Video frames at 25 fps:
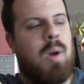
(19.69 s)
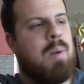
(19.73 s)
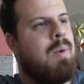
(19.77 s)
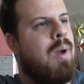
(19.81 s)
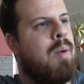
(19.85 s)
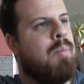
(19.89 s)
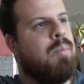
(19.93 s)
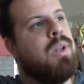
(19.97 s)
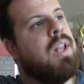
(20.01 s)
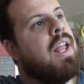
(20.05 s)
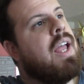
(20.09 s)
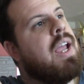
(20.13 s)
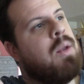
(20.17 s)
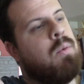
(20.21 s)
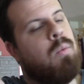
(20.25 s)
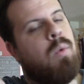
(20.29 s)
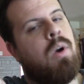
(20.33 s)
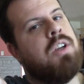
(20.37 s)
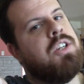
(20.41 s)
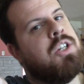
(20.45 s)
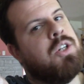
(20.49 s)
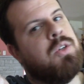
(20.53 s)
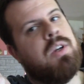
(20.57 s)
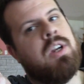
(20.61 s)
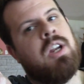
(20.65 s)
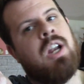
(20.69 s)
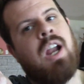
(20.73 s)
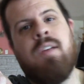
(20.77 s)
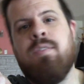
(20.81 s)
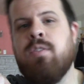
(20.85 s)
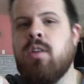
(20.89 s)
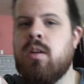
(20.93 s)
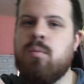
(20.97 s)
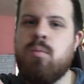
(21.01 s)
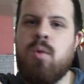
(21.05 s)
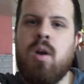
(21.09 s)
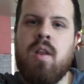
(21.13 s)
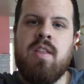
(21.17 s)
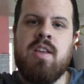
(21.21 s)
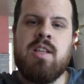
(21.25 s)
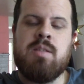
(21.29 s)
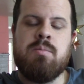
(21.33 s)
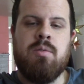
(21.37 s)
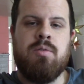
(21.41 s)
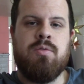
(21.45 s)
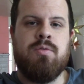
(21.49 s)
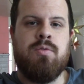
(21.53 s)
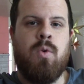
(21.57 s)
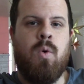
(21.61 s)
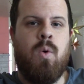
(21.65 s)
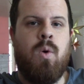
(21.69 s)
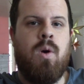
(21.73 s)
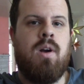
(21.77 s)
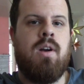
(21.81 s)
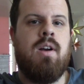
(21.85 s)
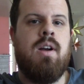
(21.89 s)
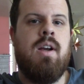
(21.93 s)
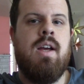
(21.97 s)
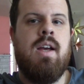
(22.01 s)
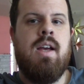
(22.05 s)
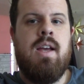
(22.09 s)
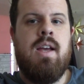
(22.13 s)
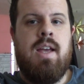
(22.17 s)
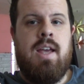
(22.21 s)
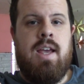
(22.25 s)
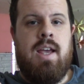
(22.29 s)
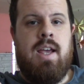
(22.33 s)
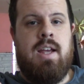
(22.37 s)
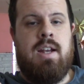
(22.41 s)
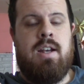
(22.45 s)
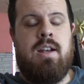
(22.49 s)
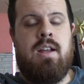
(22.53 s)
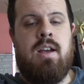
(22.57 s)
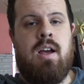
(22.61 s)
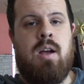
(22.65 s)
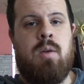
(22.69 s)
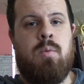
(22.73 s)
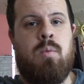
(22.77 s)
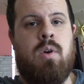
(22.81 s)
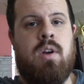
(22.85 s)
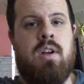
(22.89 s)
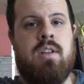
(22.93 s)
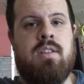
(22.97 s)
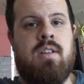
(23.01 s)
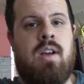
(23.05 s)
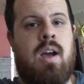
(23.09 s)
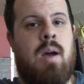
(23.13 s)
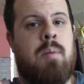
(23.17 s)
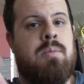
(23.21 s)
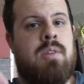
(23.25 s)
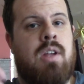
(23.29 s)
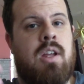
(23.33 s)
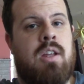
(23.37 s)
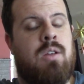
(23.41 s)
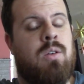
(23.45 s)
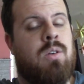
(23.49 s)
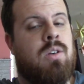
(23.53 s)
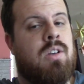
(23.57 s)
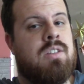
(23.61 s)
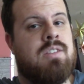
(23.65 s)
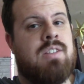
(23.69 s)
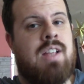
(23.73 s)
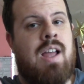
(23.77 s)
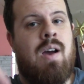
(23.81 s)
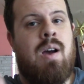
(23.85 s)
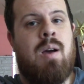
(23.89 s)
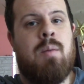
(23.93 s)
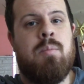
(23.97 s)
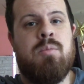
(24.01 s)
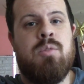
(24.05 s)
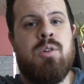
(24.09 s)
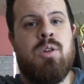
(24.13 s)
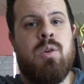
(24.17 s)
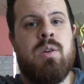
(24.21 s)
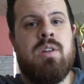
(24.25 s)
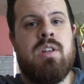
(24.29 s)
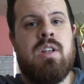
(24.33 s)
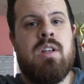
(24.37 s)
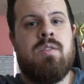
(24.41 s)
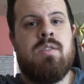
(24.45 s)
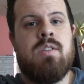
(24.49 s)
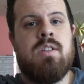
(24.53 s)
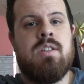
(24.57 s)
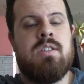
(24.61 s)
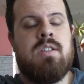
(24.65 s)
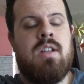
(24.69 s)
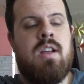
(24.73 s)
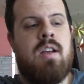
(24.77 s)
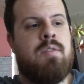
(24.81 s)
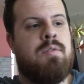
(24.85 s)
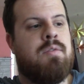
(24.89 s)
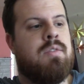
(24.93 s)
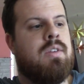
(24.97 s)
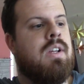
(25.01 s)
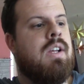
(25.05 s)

What am I playing, watching, reading? I've done one of these before, and I wanted to update you because now I'm doing different stuff.